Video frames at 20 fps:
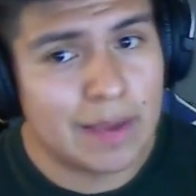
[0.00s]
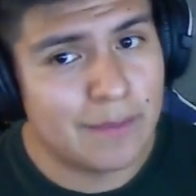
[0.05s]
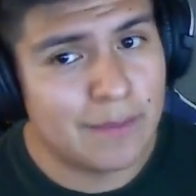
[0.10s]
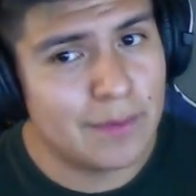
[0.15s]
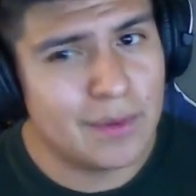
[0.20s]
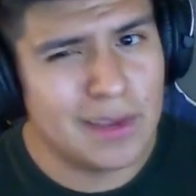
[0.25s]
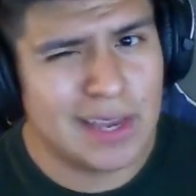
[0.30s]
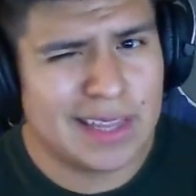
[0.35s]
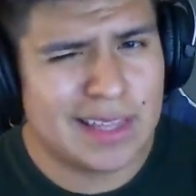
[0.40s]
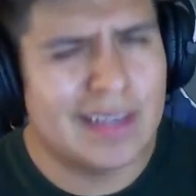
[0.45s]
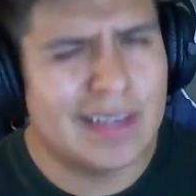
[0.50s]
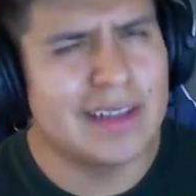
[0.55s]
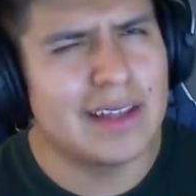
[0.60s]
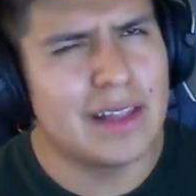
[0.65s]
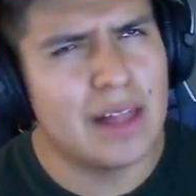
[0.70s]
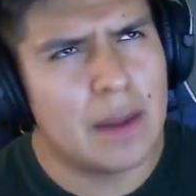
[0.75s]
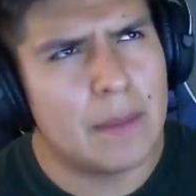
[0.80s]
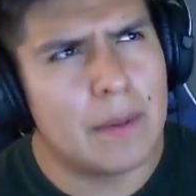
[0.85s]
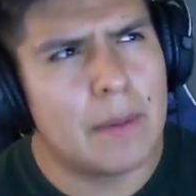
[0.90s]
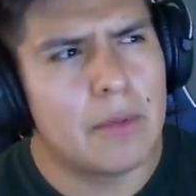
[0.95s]
I think a
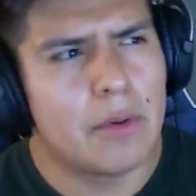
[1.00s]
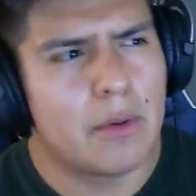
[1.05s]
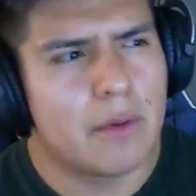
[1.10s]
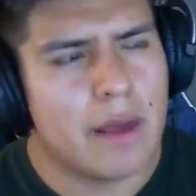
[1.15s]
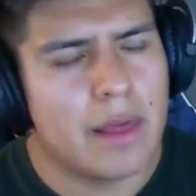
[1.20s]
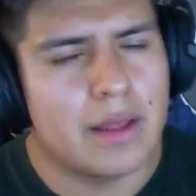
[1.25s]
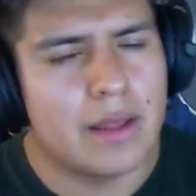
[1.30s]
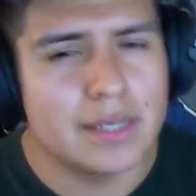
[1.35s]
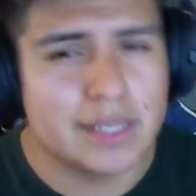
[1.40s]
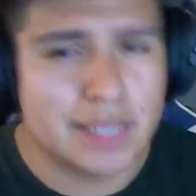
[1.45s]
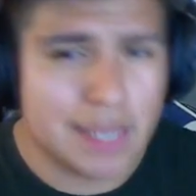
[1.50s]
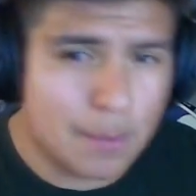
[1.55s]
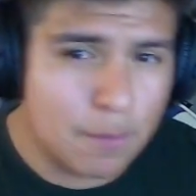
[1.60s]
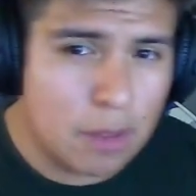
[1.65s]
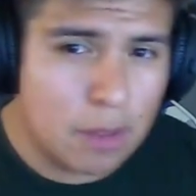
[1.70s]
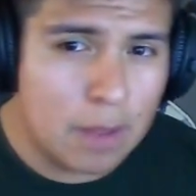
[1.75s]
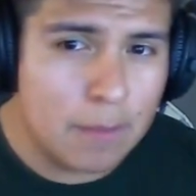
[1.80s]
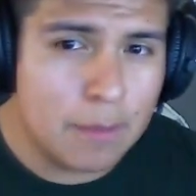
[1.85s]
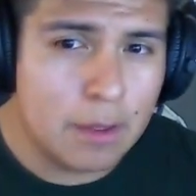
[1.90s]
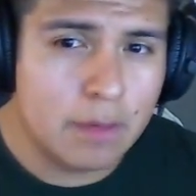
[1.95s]
lot of people would rather take
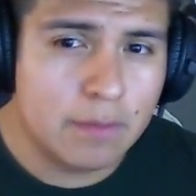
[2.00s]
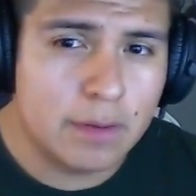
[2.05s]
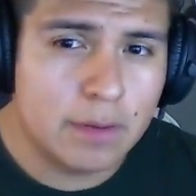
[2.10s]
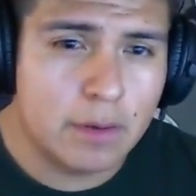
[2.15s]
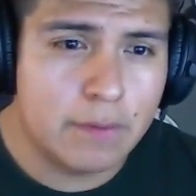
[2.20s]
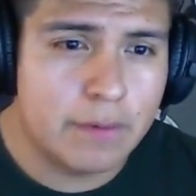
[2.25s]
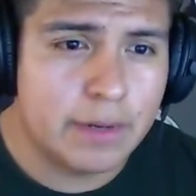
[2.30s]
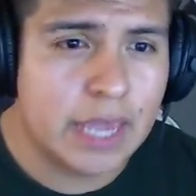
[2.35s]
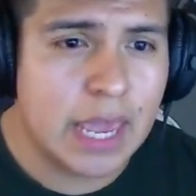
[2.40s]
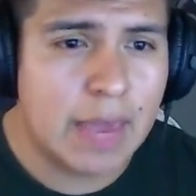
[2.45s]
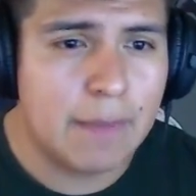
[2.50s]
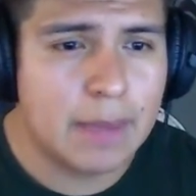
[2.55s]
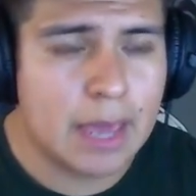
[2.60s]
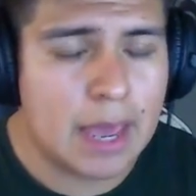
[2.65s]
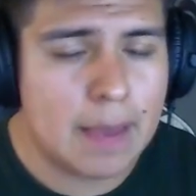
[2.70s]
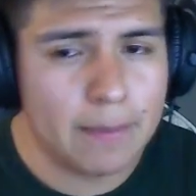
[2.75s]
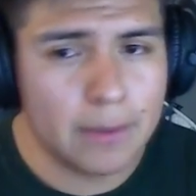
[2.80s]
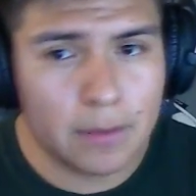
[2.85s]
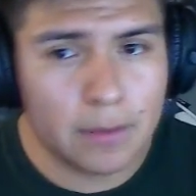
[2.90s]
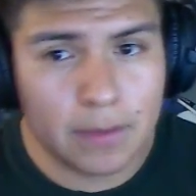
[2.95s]
Bob Melvin over Gabe
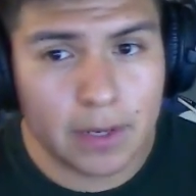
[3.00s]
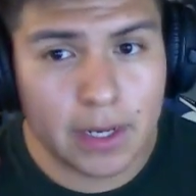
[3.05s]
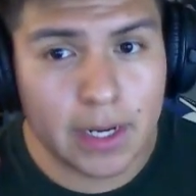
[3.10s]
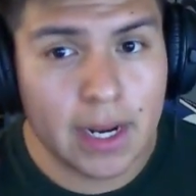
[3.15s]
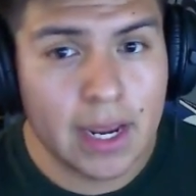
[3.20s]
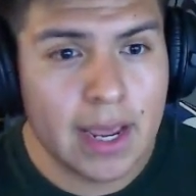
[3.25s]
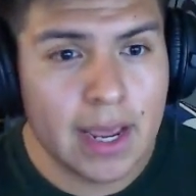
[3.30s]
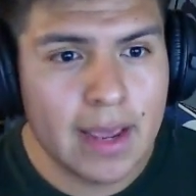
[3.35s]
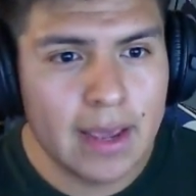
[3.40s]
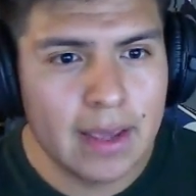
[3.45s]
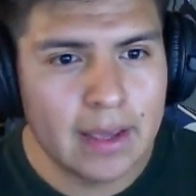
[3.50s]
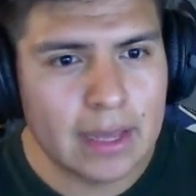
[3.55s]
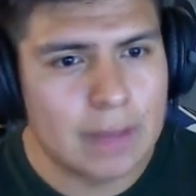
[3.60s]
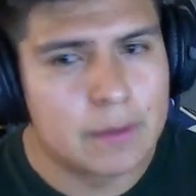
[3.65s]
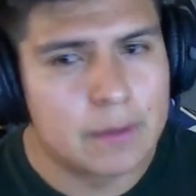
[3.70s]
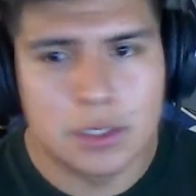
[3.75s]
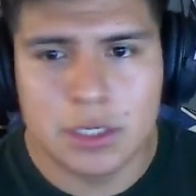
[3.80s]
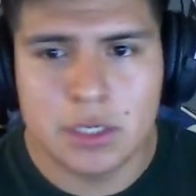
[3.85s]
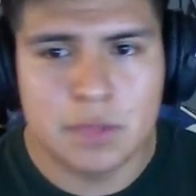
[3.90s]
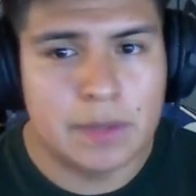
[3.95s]
Kapler, but
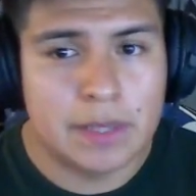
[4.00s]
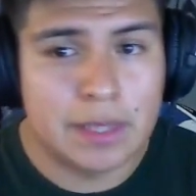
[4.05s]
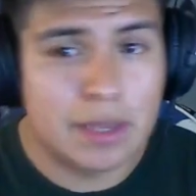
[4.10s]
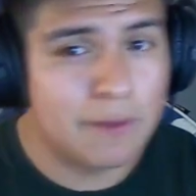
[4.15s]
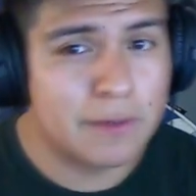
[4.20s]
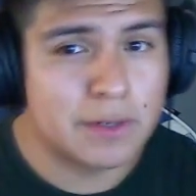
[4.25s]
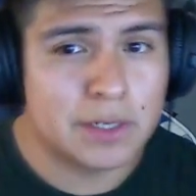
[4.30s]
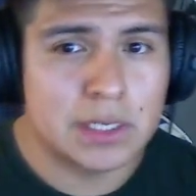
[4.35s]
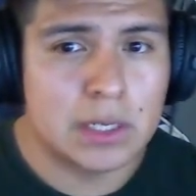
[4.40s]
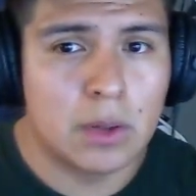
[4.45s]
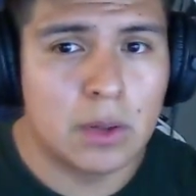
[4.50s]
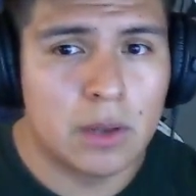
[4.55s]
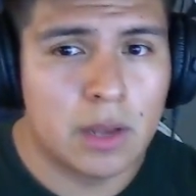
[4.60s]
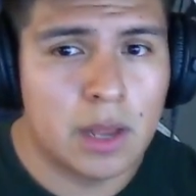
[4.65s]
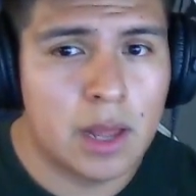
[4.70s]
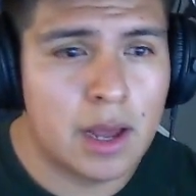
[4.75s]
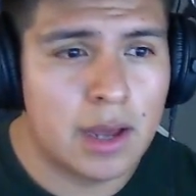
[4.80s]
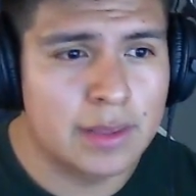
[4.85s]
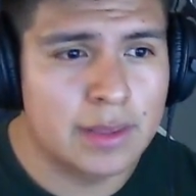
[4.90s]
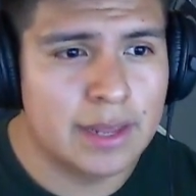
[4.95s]
Kapler's just been there for so
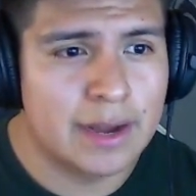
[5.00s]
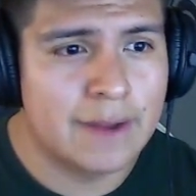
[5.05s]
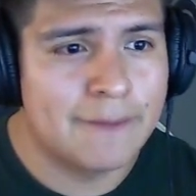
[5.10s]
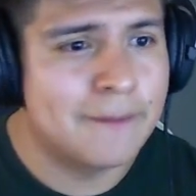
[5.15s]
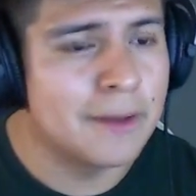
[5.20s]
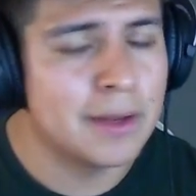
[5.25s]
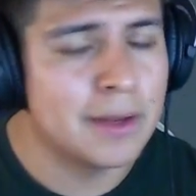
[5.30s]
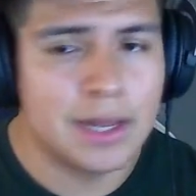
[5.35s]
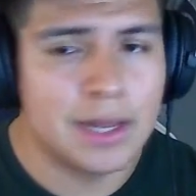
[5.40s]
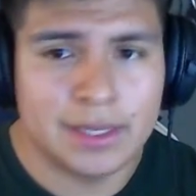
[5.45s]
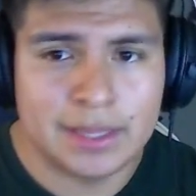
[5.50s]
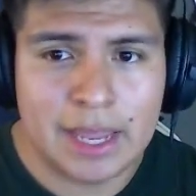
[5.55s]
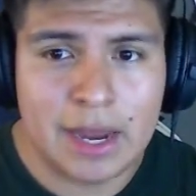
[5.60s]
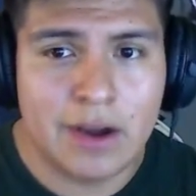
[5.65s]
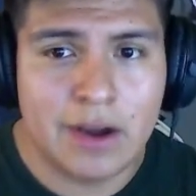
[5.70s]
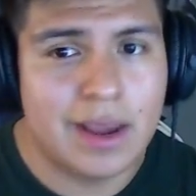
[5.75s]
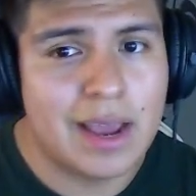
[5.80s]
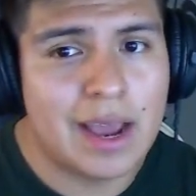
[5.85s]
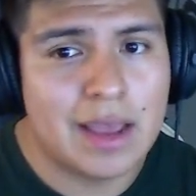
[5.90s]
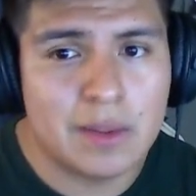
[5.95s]
long that I felt like they
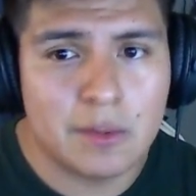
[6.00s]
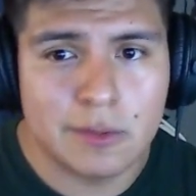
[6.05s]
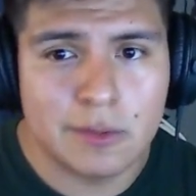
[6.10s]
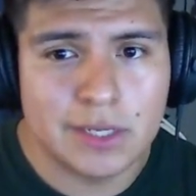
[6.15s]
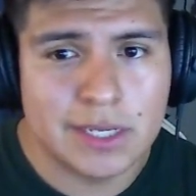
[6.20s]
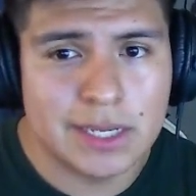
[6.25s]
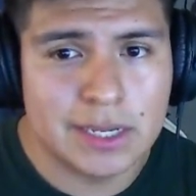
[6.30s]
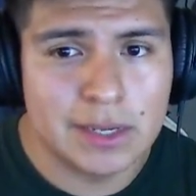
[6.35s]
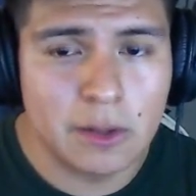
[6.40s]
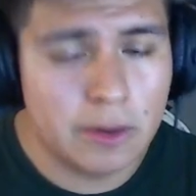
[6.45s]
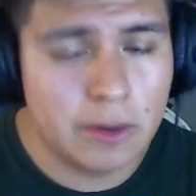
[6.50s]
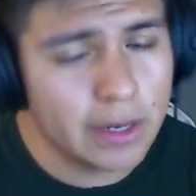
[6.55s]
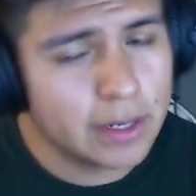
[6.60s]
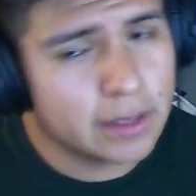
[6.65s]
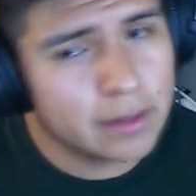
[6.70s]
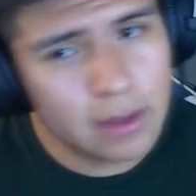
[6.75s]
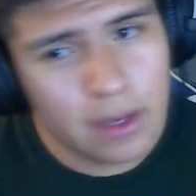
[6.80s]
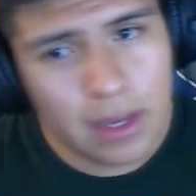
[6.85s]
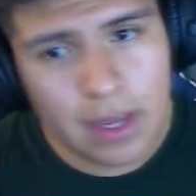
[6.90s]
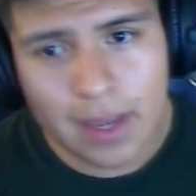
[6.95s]
already had the routine
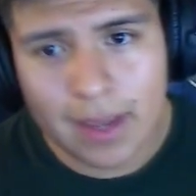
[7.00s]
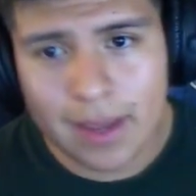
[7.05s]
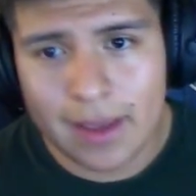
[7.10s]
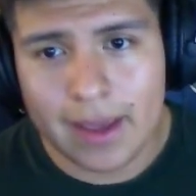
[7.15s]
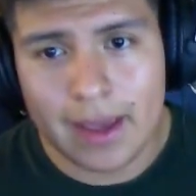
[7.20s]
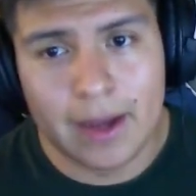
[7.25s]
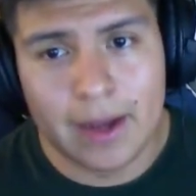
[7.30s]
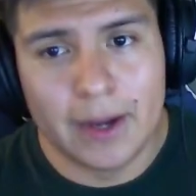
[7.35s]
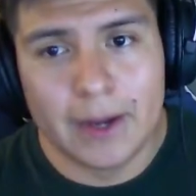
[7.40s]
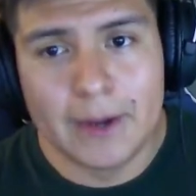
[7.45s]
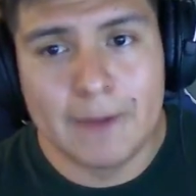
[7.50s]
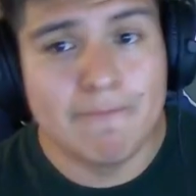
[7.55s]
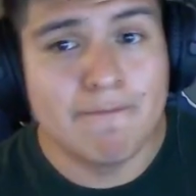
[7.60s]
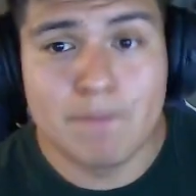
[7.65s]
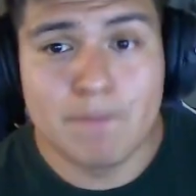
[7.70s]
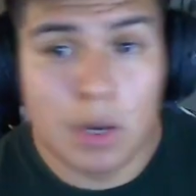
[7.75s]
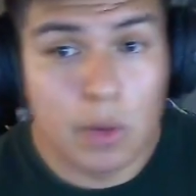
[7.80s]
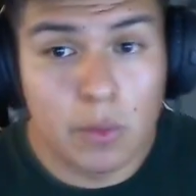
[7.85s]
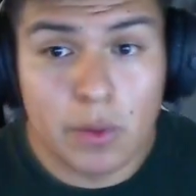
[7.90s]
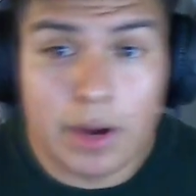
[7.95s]
going.
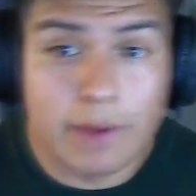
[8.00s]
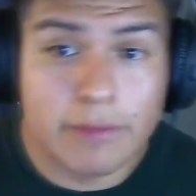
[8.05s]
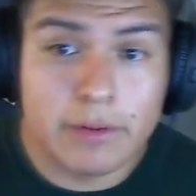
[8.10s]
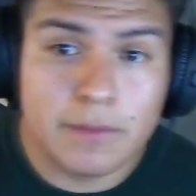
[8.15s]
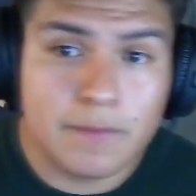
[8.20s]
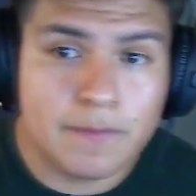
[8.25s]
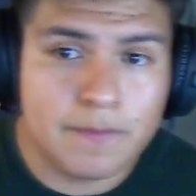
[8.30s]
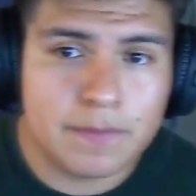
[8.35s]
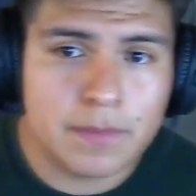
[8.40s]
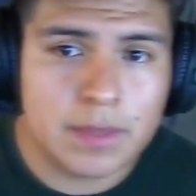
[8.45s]
But whatever.